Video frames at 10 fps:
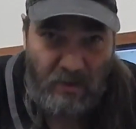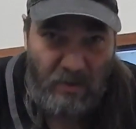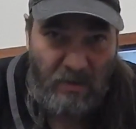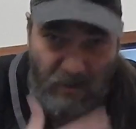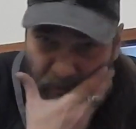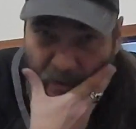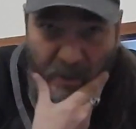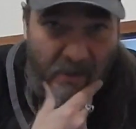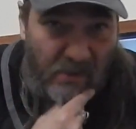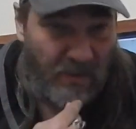you know,
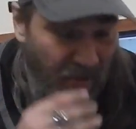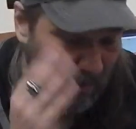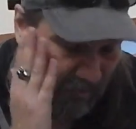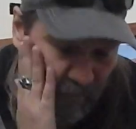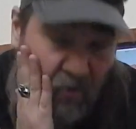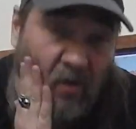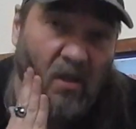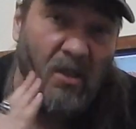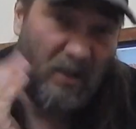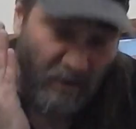like you feel
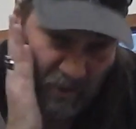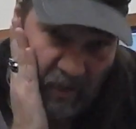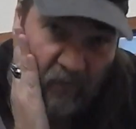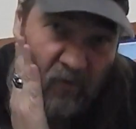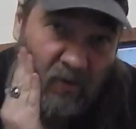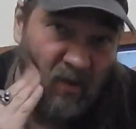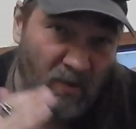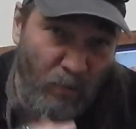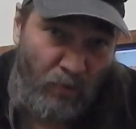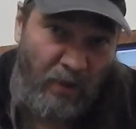good after it's a
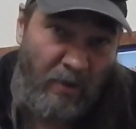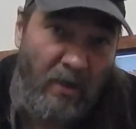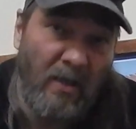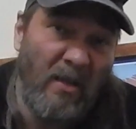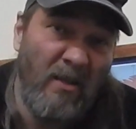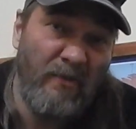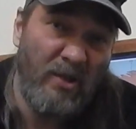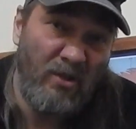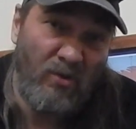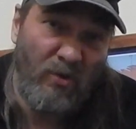smooth haircut. And I love
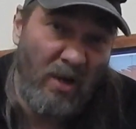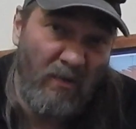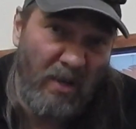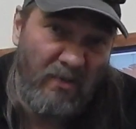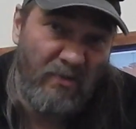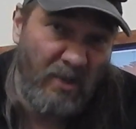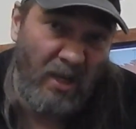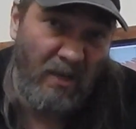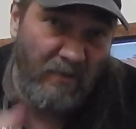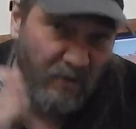straight razor
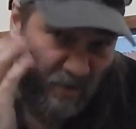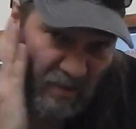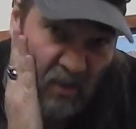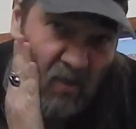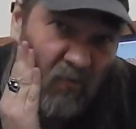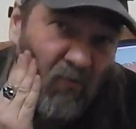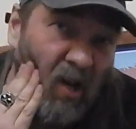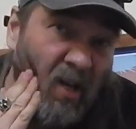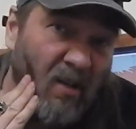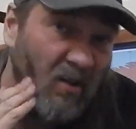shaves because it gets
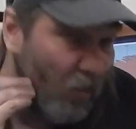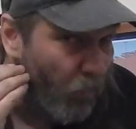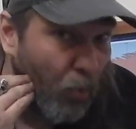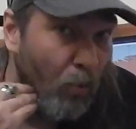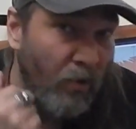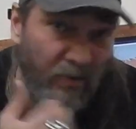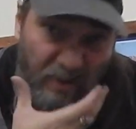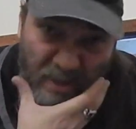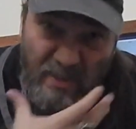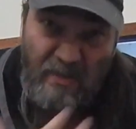right into the pores
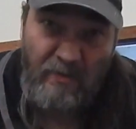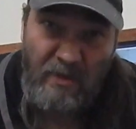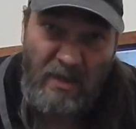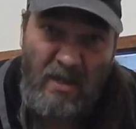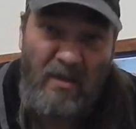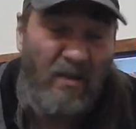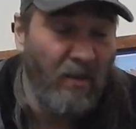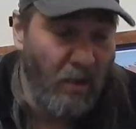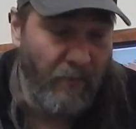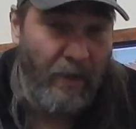and gets everything out. I
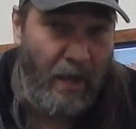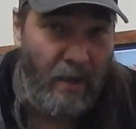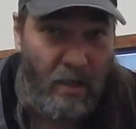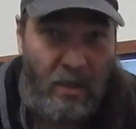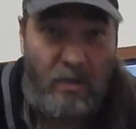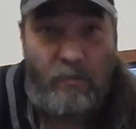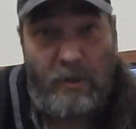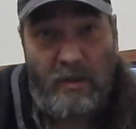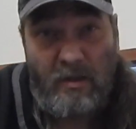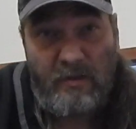love that.
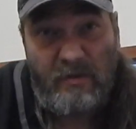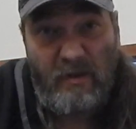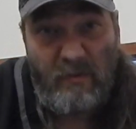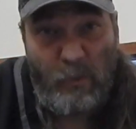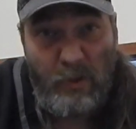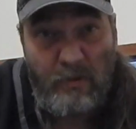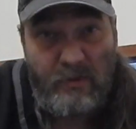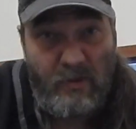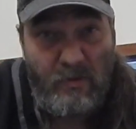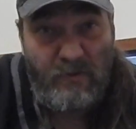But I also love the beard,
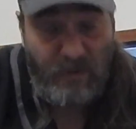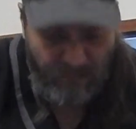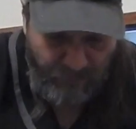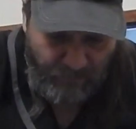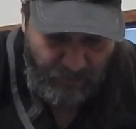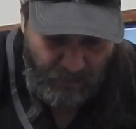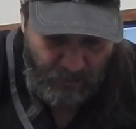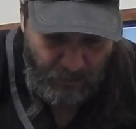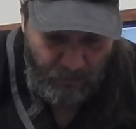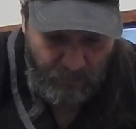so it's 50-50, you
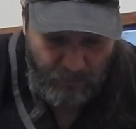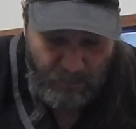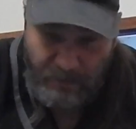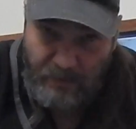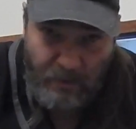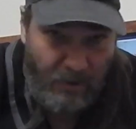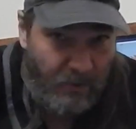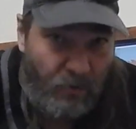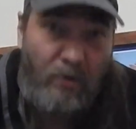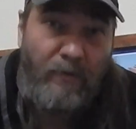know. It's
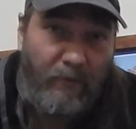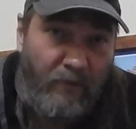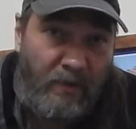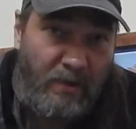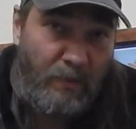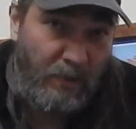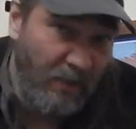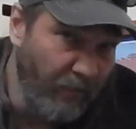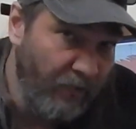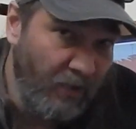two different feelings, but
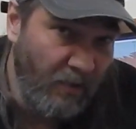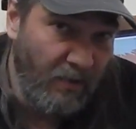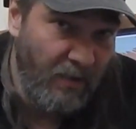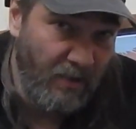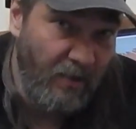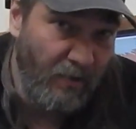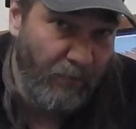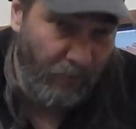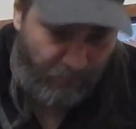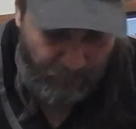definitely it's a
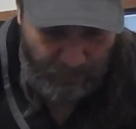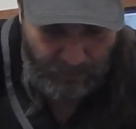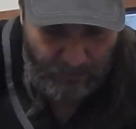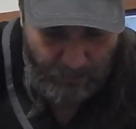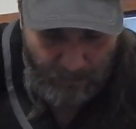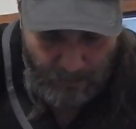different feeling.